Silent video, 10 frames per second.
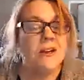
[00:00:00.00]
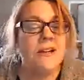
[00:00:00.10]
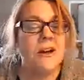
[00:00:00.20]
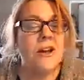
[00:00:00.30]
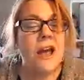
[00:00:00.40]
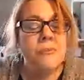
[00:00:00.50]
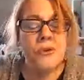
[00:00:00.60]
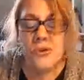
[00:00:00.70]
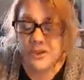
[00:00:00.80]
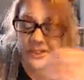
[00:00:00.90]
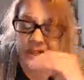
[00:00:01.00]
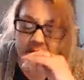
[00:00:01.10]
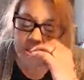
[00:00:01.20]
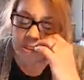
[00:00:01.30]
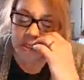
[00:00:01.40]
Now, Capricorn, this
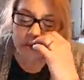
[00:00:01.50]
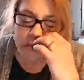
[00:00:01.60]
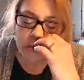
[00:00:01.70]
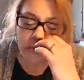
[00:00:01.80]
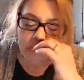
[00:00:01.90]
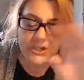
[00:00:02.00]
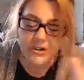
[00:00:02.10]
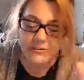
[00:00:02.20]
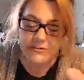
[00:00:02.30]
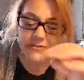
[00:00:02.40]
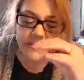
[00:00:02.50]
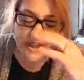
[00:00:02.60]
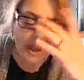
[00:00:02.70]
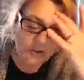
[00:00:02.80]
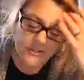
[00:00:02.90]
energy is going to be cruising your 5th
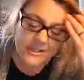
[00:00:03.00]
house.